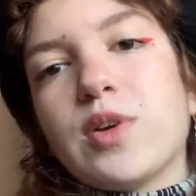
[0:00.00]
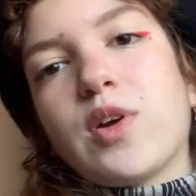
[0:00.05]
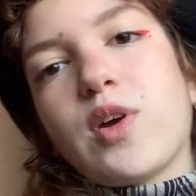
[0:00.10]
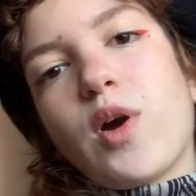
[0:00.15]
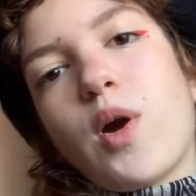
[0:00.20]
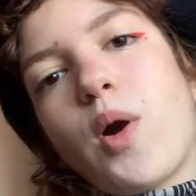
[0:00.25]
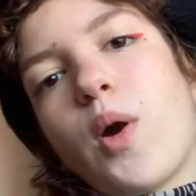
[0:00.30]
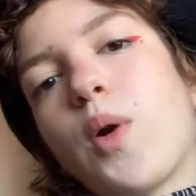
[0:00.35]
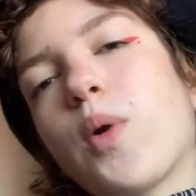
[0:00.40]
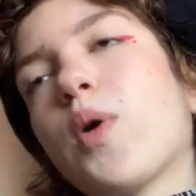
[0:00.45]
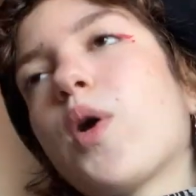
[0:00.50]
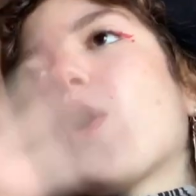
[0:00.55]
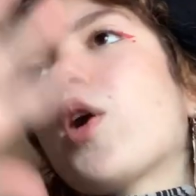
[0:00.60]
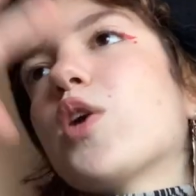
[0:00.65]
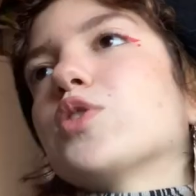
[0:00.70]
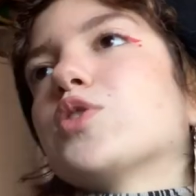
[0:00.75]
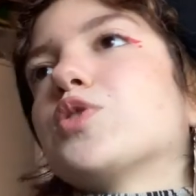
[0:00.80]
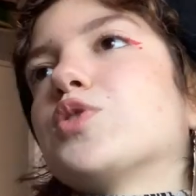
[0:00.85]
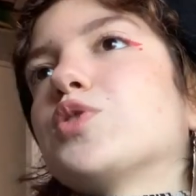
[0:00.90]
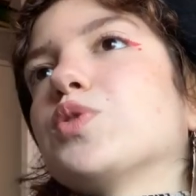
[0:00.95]
go
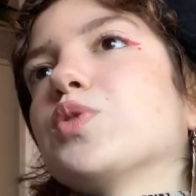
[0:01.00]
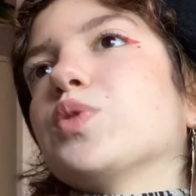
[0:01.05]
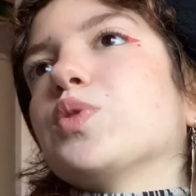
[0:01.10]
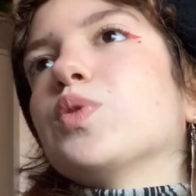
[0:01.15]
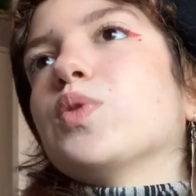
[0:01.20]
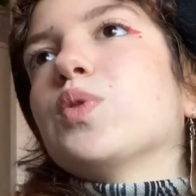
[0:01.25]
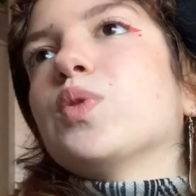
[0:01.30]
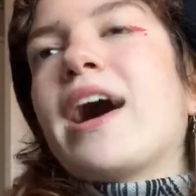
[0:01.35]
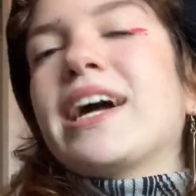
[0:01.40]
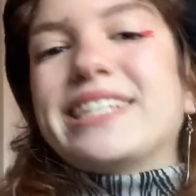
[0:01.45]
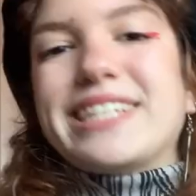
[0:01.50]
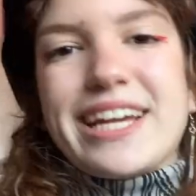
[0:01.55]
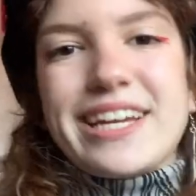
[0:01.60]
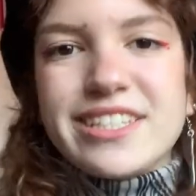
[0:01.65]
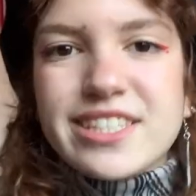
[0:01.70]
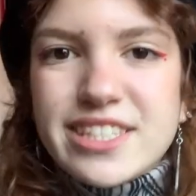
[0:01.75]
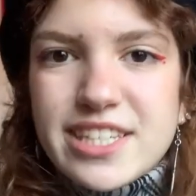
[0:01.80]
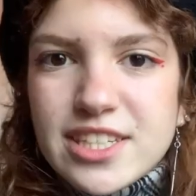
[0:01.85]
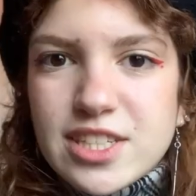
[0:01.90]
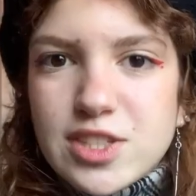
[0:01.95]
to a
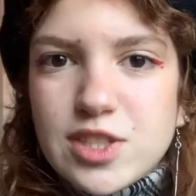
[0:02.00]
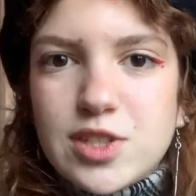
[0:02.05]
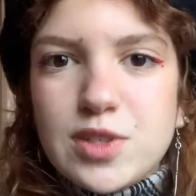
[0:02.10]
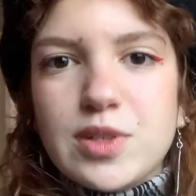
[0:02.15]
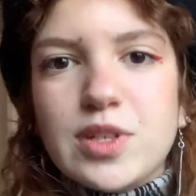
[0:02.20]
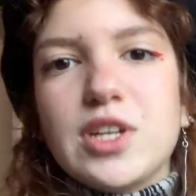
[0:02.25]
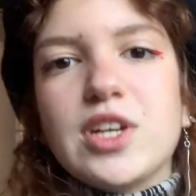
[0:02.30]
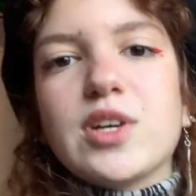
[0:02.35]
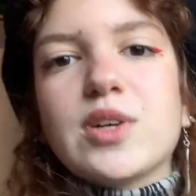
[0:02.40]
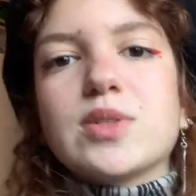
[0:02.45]
dancing studio.